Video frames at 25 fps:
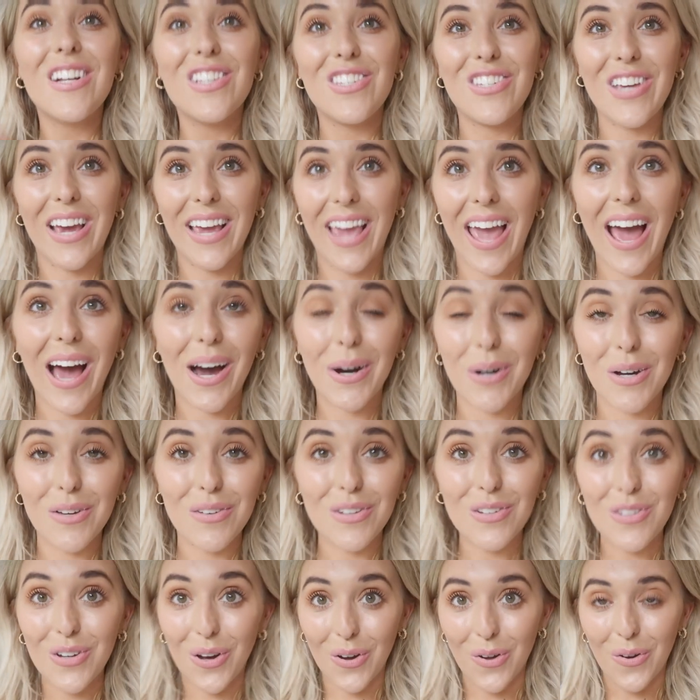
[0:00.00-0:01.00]
Check it out
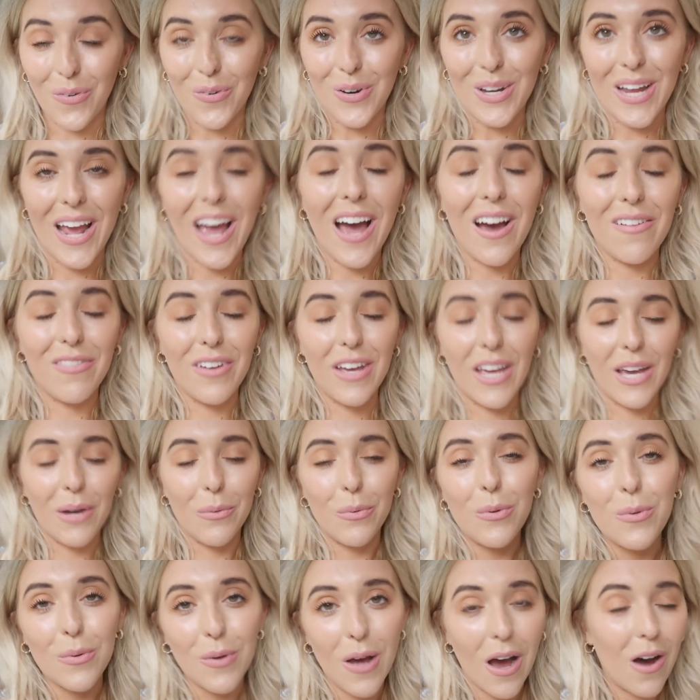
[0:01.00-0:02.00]
if you don't already have it.
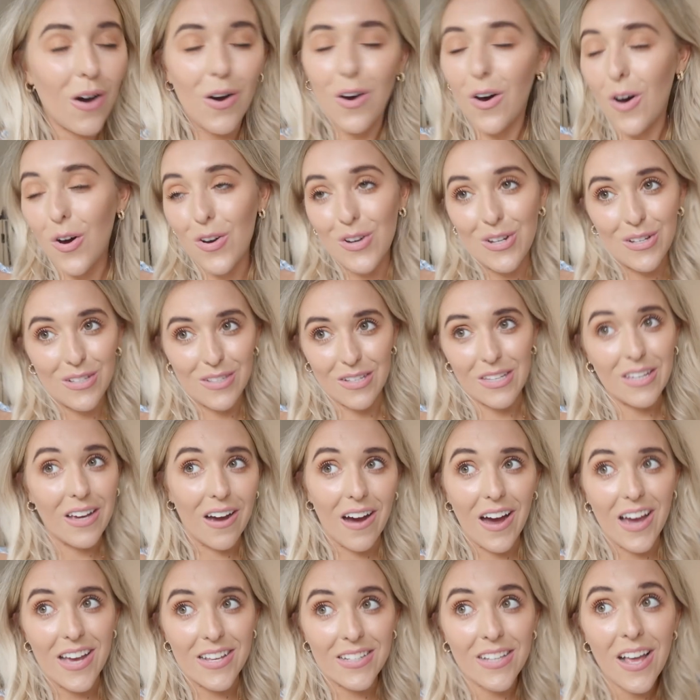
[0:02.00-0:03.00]
It would, honestly,
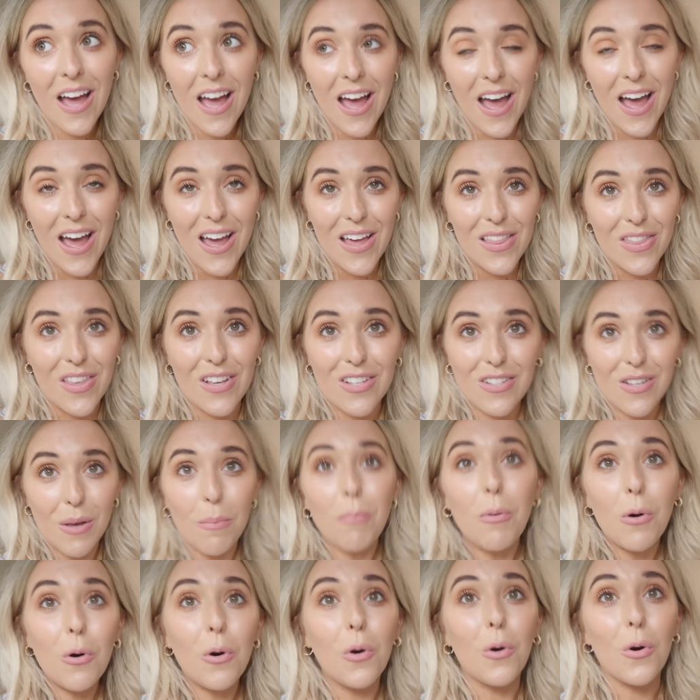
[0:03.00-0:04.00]
guys, the
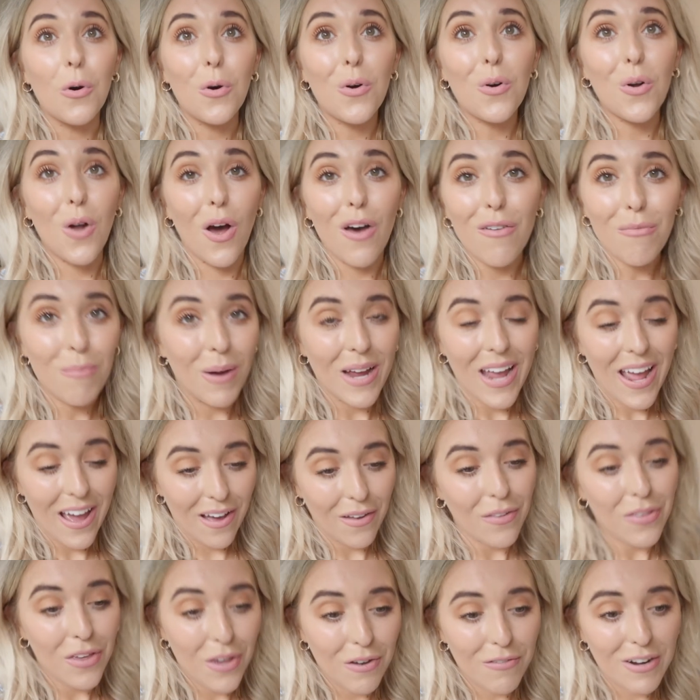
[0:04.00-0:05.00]
support of my
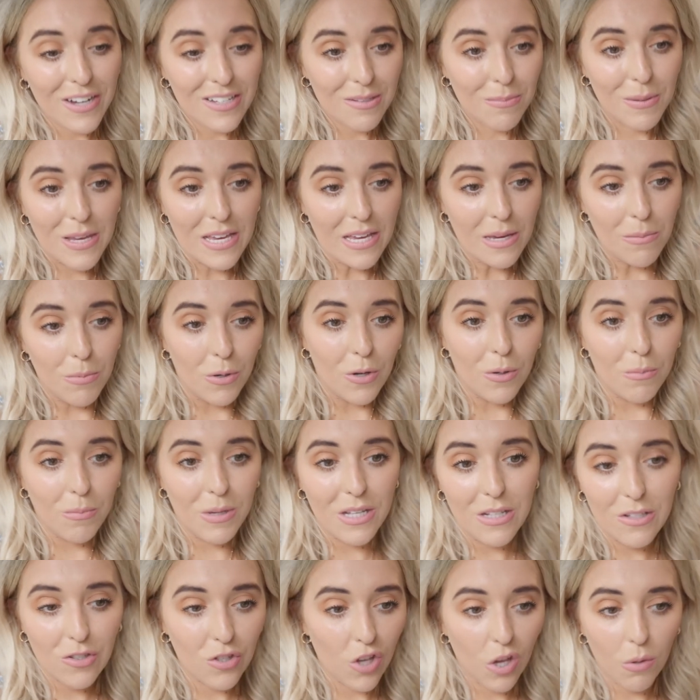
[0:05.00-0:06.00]
healthier recipe ebook
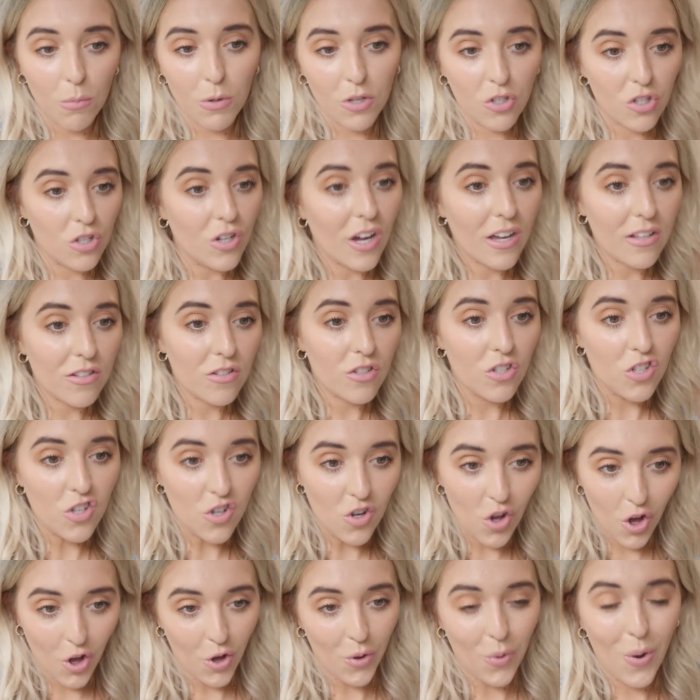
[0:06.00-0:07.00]
means so much. You guys
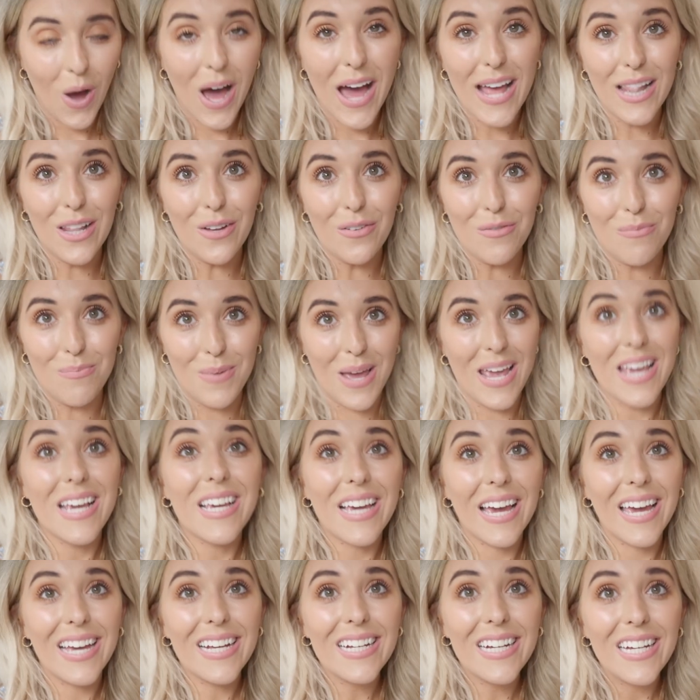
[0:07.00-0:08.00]
know I love
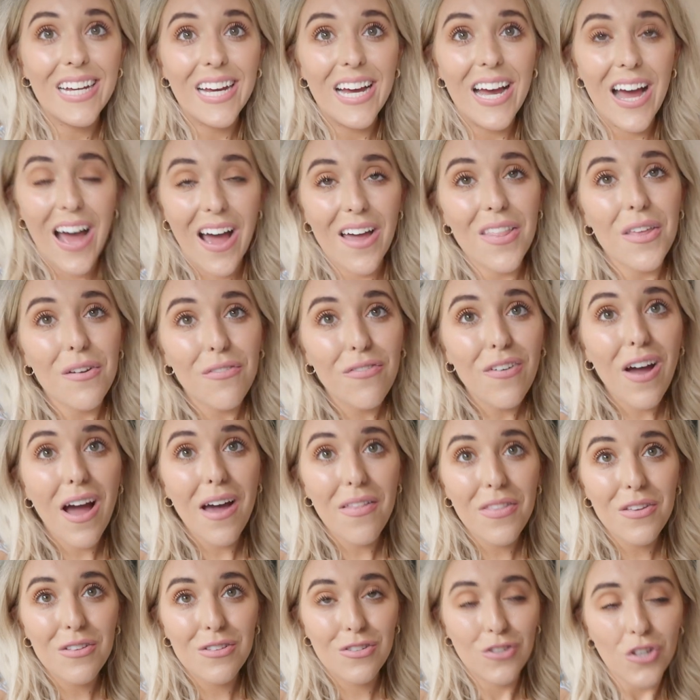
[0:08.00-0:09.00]
baking, and the
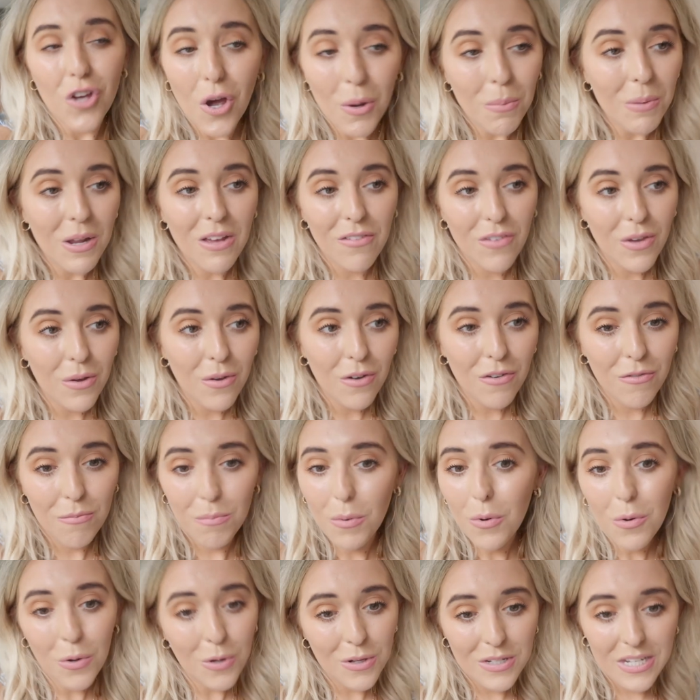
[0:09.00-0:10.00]
fact that so many of you have
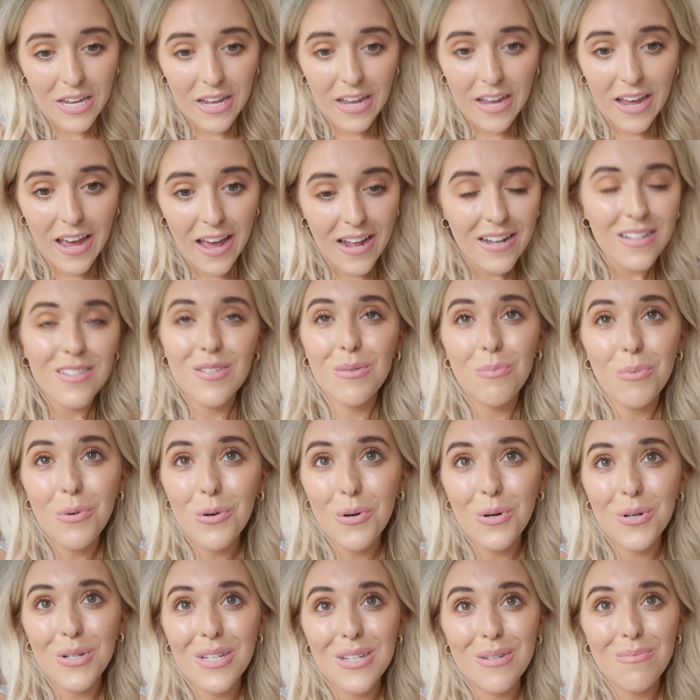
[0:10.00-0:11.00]
bought it and
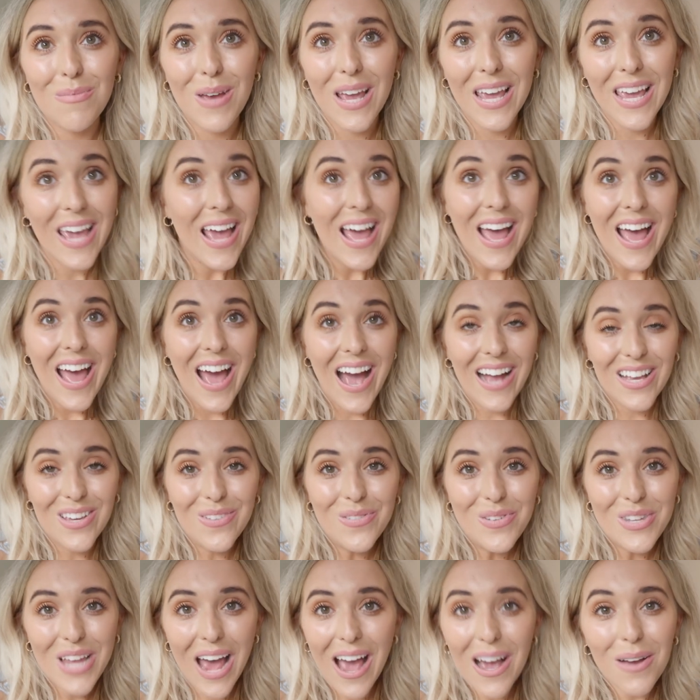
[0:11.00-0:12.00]
supported me and
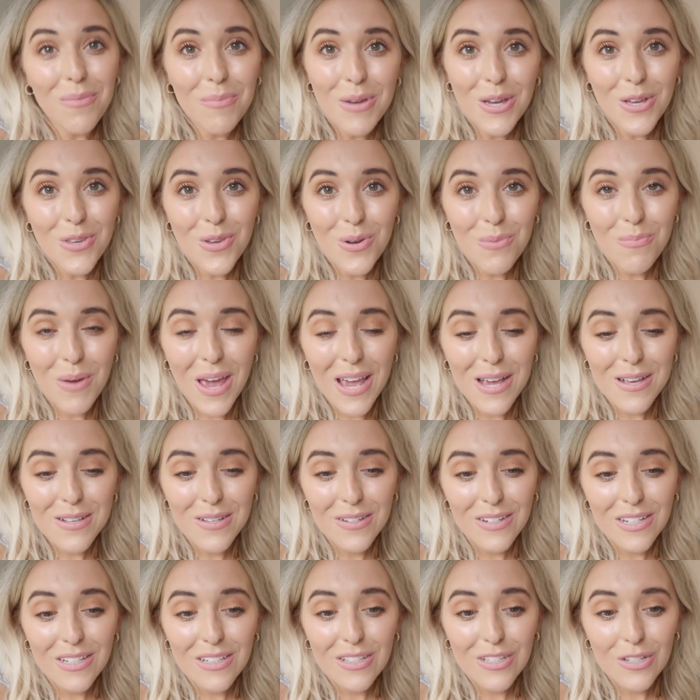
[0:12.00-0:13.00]
you've tagged me in your
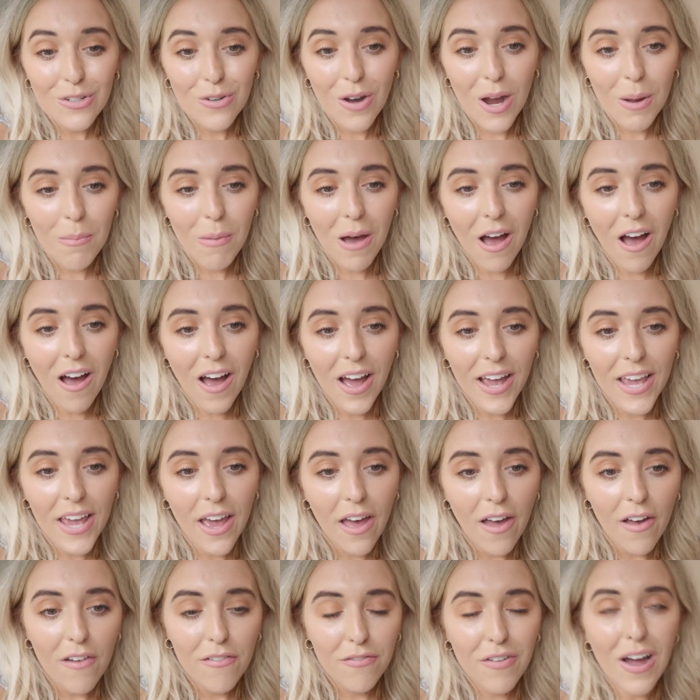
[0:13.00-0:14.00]
bakes on Instagram,
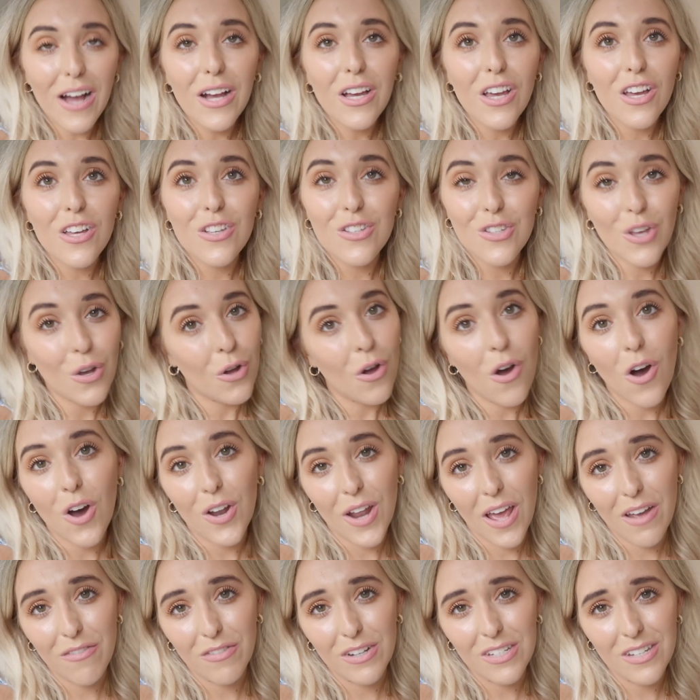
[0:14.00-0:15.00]
I fangirl so
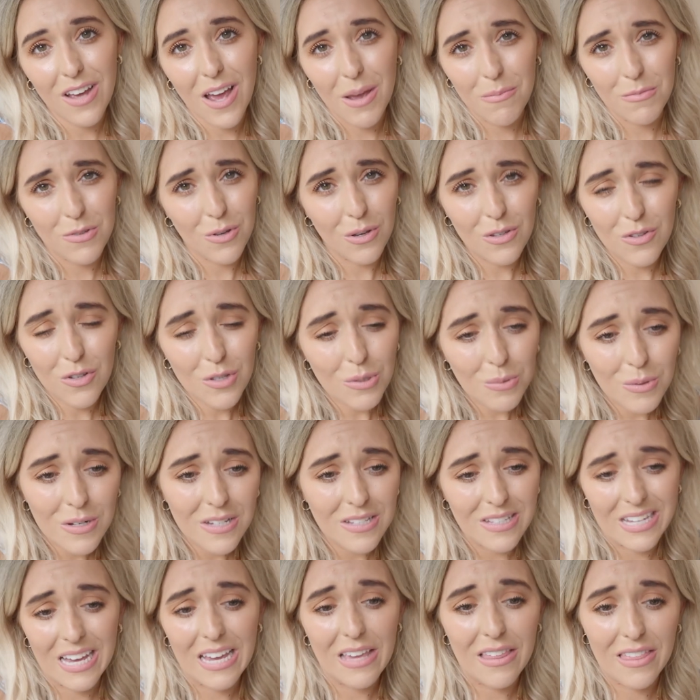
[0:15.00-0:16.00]
hard every time. So I just want
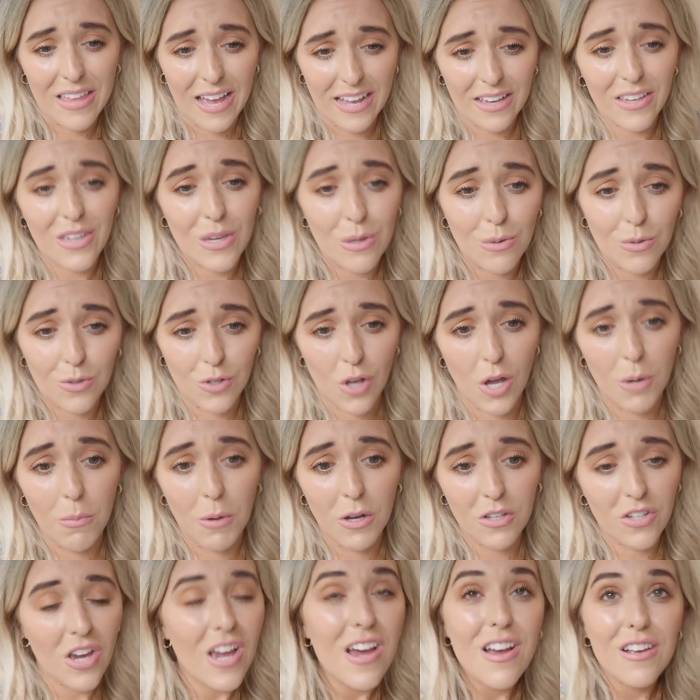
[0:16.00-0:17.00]
to say thank you so
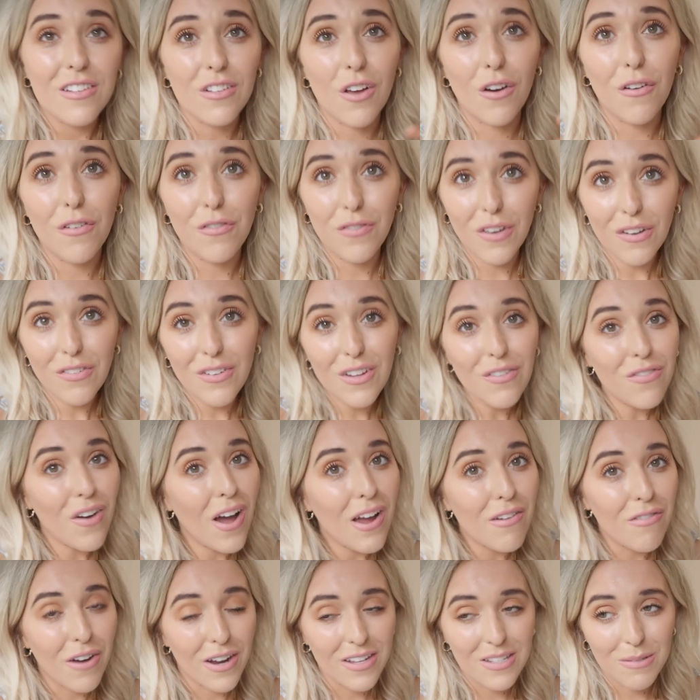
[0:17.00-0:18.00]
much. It's got
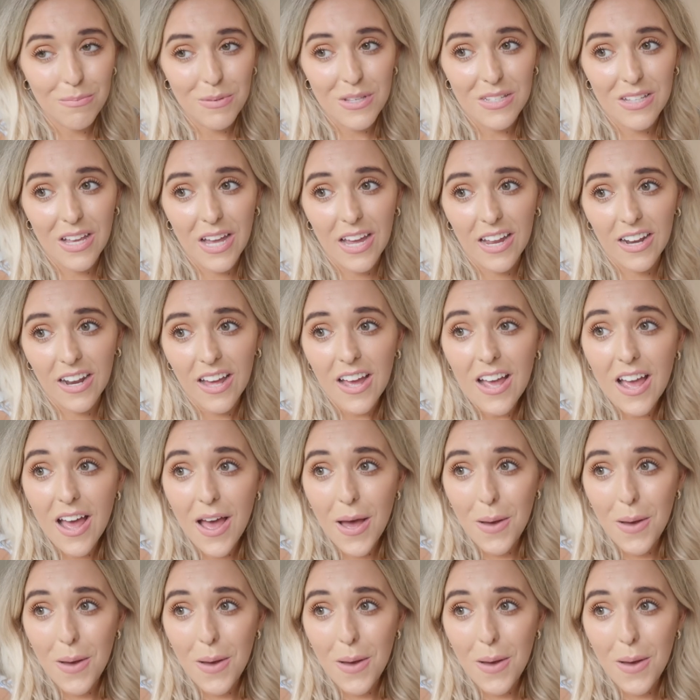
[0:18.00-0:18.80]
55 recipes in.